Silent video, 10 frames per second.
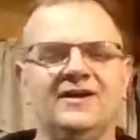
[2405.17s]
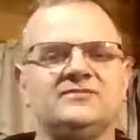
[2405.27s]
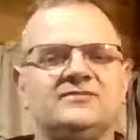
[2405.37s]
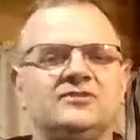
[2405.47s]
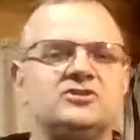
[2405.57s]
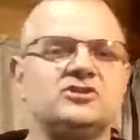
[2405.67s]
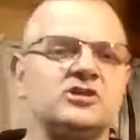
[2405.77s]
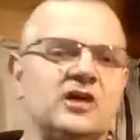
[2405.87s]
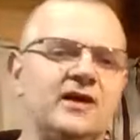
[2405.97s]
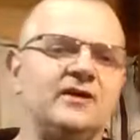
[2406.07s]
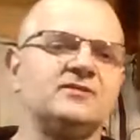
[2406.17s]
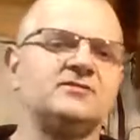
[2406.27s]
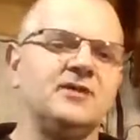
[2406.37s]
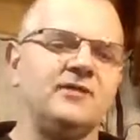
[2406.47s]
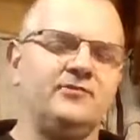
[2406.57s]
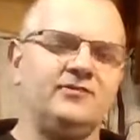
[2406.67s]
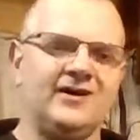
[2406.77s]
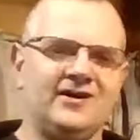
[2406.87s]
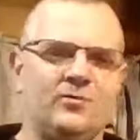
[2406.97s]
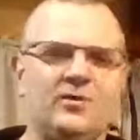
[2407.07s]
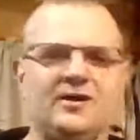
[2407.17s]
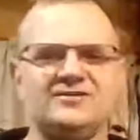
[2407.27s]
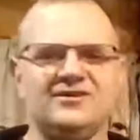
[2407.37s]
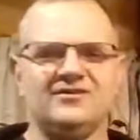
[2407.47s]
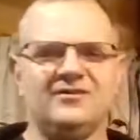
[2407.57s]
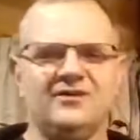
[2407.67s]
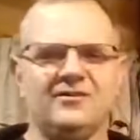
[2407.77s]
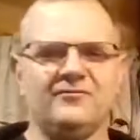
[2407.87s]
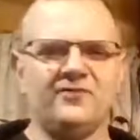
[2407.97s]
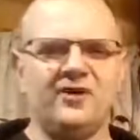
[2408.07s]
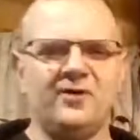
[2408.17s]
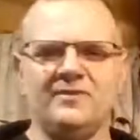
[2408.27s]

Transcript: It's the China stuff you kind of want to steer clear from.